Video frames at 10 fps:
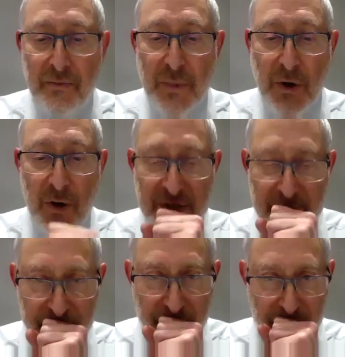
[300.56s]

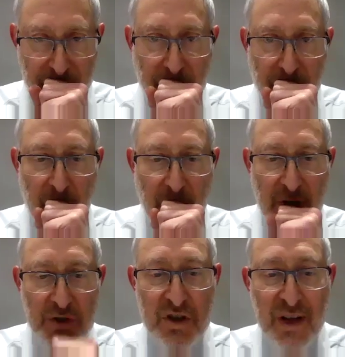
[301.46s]
because
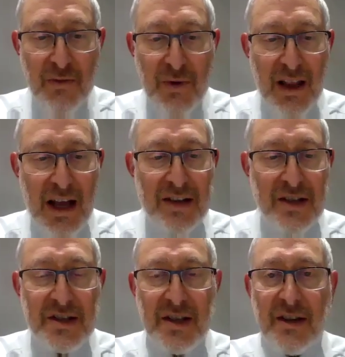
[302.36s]
he
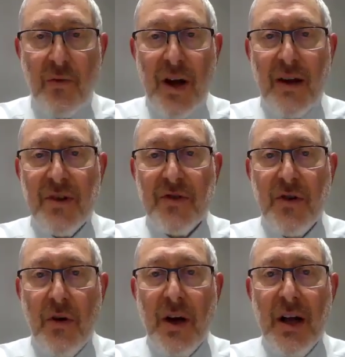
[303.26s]
realizes that the way of the
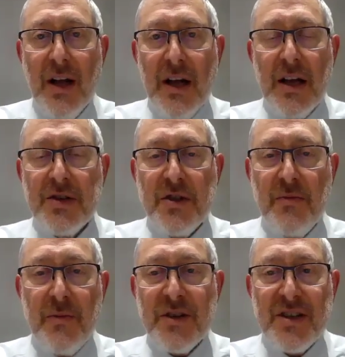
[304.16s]
Torah is to
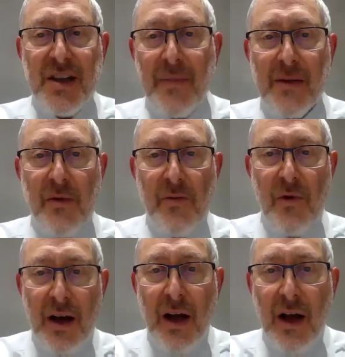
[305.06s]
be mistabek
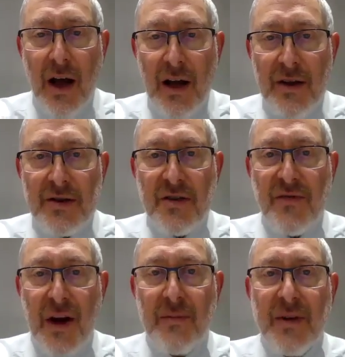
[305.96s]
mumwan. And there's a
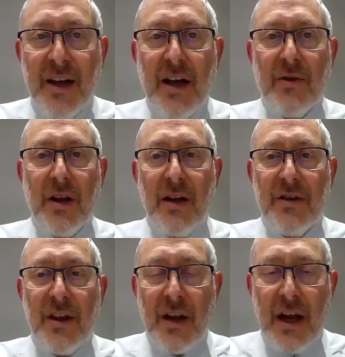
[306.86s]
family here in
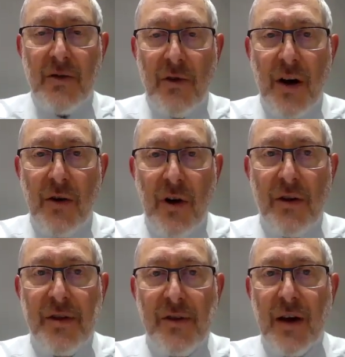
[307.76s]
London that I know, a very
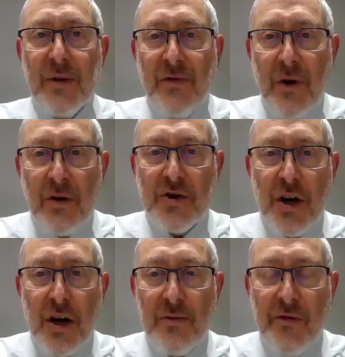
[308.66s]
wealthy family, very
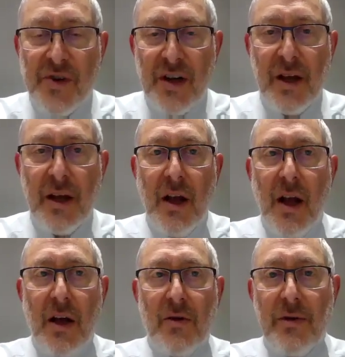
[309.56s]
charitable family.
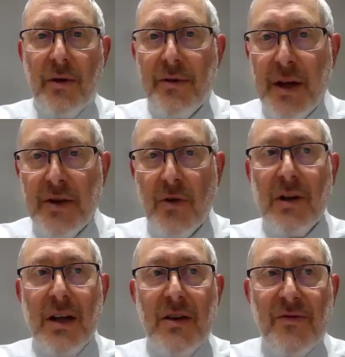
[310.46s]
And although they
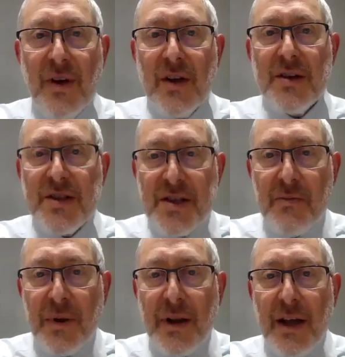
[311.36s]
don't live
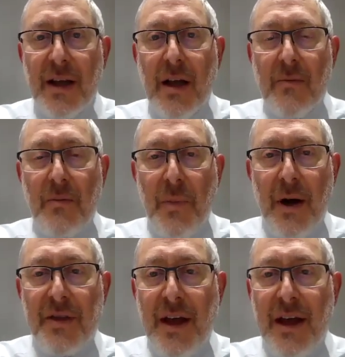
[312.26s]
simply,
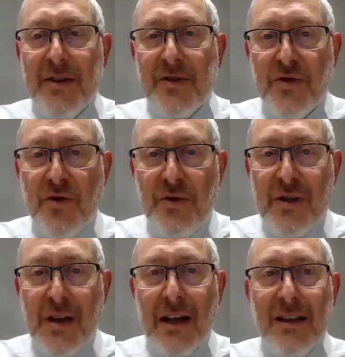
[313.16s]
but they do
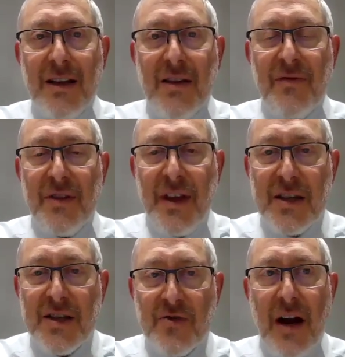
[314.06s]
not live the
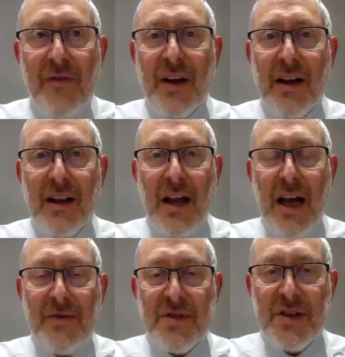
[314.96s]
extravagant
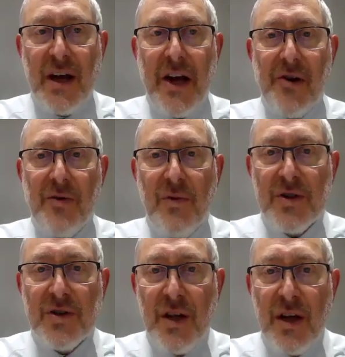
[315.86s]
lifestyle
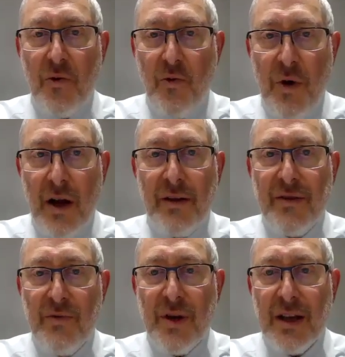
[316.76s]
which their
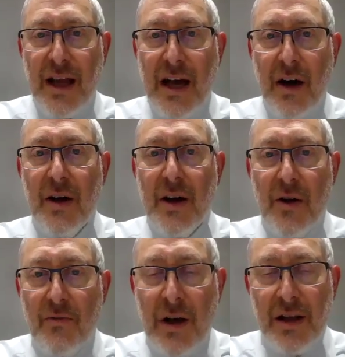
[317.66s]
wealth would allow.
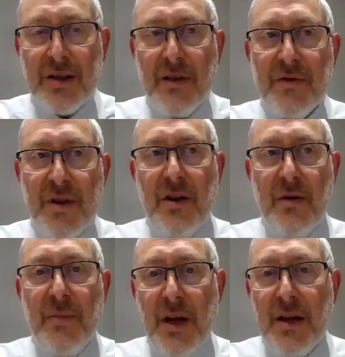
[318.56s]
Relative to
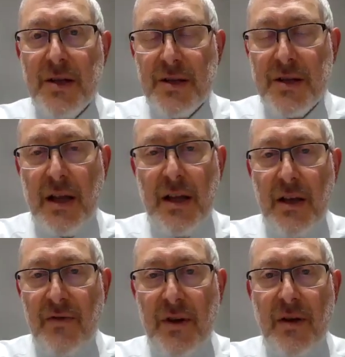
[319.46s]
their means, they
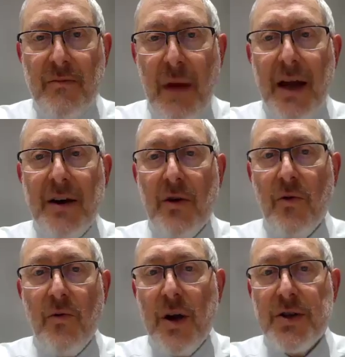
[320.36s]
live in a manner
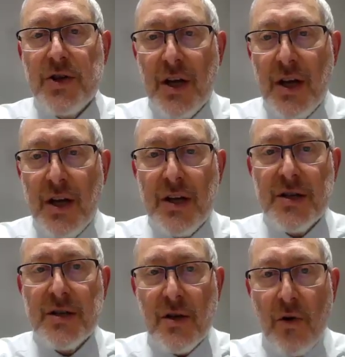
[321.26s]
which
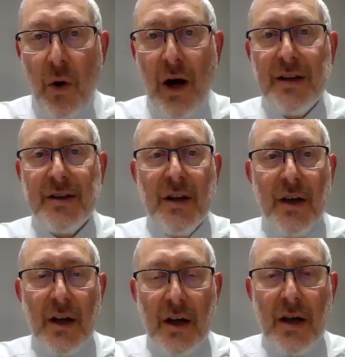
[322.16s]
is quite,
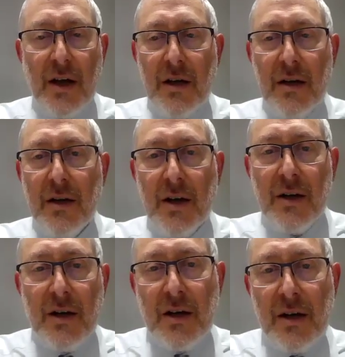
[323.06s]
uh,
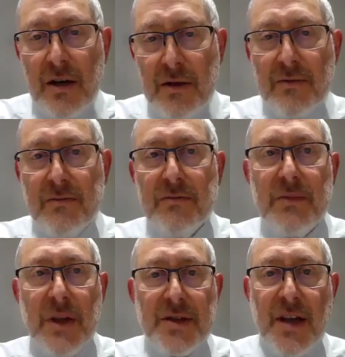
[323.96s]

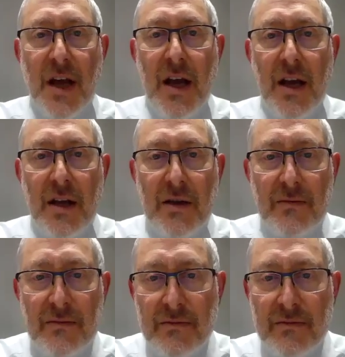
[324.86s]
let's say,